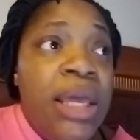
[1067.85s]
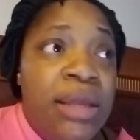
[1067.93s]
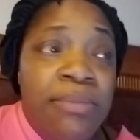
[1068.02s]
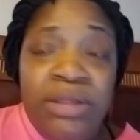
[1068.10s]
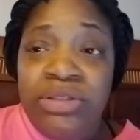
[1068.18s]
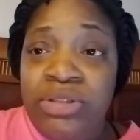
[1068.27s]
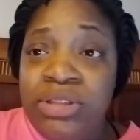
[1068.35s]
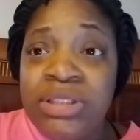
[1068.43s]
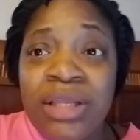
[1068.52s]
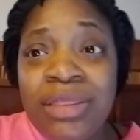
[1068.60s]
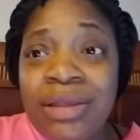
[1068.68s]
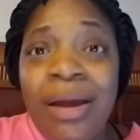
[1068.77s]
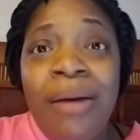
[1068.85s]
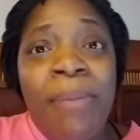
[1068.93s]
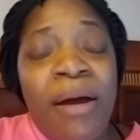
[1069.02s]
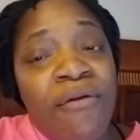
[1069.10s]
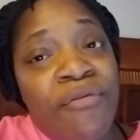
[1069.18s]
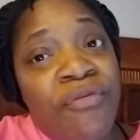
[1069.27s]
It mentions nothing
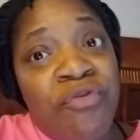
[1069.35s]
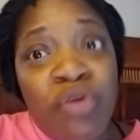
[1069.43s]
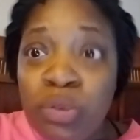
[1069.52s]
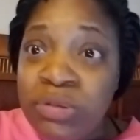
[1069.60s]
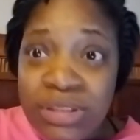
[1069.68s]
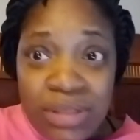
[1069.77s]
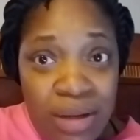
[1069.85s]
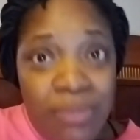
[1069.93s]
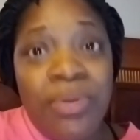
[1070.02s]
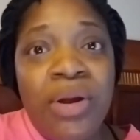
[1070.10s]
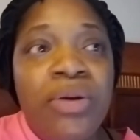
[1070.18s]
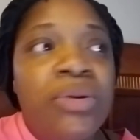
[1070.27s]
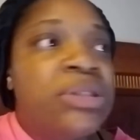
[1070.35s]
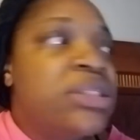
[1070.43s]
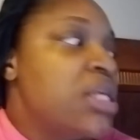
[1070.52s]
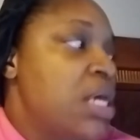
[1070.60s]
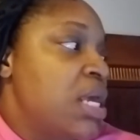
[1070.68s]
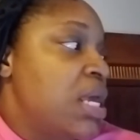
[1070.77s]
about frozen embryos.
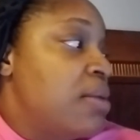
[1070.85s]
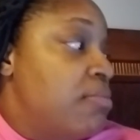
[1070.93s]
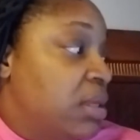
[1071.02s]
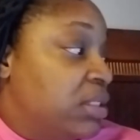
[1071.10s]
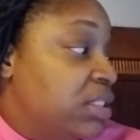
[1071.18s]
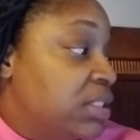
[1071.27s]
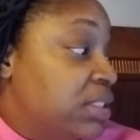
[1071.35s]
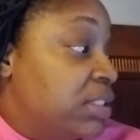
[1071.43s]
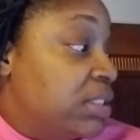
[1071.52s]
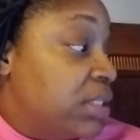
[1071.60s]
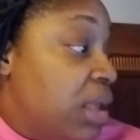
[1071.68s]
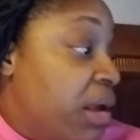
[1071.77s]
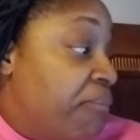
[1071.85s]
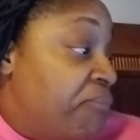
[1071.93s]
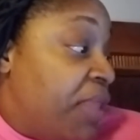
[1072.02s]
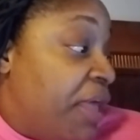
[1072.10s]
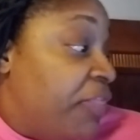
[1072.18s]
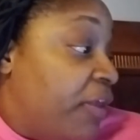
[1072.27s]
It mentions
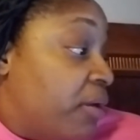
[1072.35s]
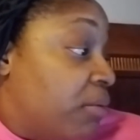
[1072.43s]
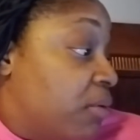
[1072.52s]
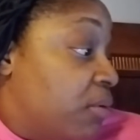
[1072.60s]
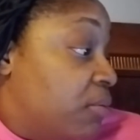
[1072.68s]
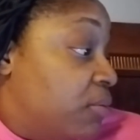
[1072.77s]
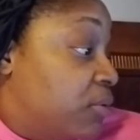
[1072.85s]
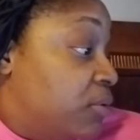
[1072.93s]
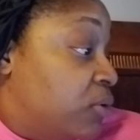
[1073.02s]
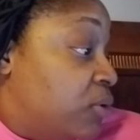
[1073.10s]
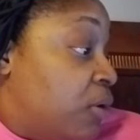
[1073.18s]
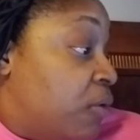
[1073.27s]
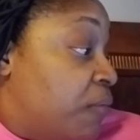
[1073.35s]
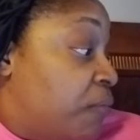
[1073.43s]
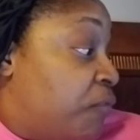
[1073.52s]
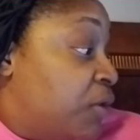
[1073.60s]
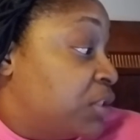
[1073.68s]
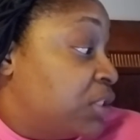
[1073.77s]
nothing,
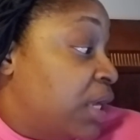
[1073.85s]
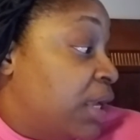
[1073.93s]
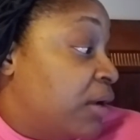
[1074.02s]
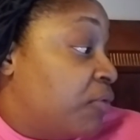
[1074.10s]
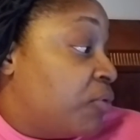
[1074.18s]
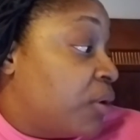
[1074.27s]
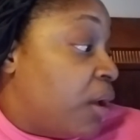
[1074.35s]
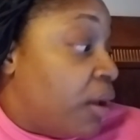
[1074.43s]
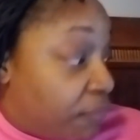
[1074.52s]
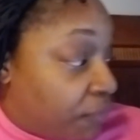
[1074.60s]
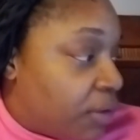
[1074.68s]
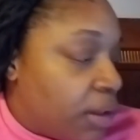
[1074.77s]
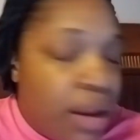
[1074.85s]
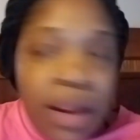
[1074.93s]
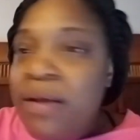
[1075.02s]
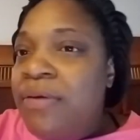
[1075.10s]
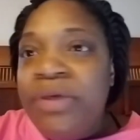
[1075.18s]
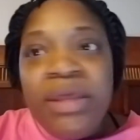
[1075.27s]
fresh egg recovery.
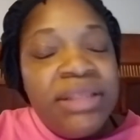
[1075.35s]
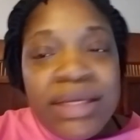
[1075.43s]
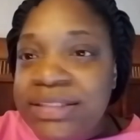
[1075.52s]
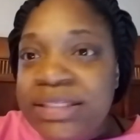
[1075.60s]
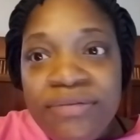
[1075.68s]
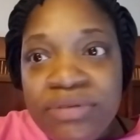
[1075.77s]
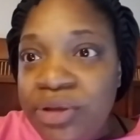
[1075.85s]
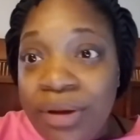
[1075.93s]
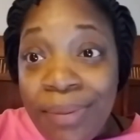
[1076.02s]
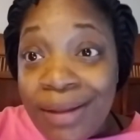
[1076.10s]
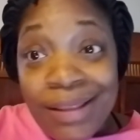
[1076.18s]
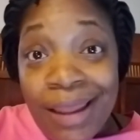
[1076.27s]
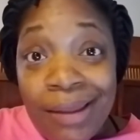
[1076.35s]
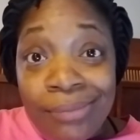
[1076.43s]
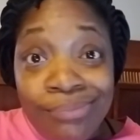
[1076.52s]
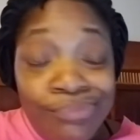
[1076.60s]
It doesn't even talk about that.